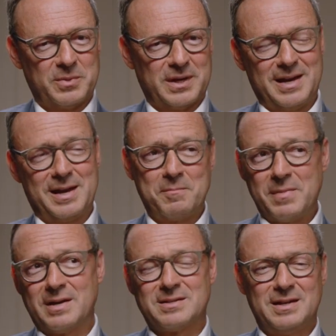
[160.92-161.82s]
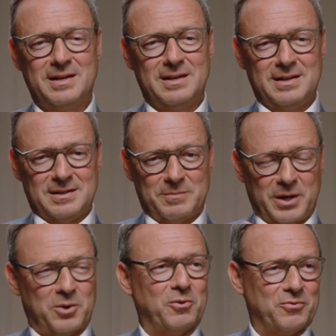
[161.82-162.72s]
but I had met my
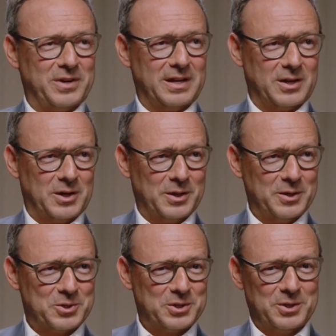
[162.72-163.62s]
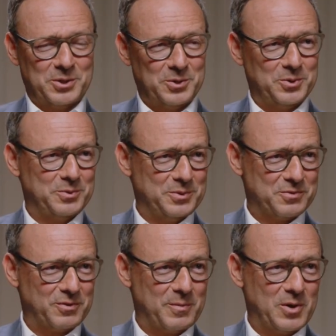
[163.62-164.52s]
girlfriend in college who
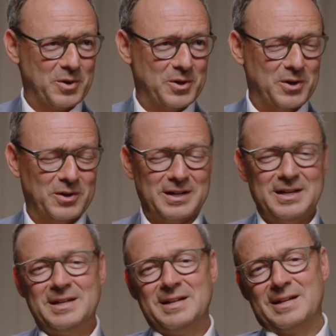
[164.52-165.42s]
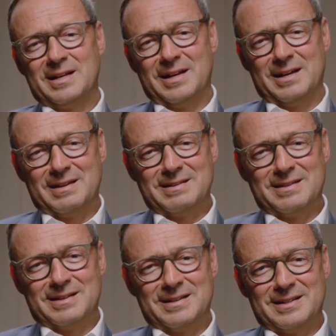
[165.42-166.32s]
was from Hong Kong. And
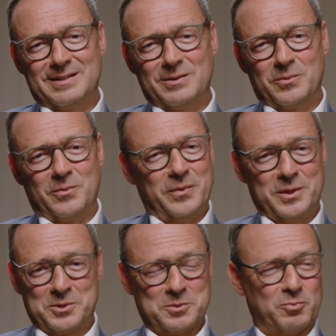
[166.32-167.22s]
this was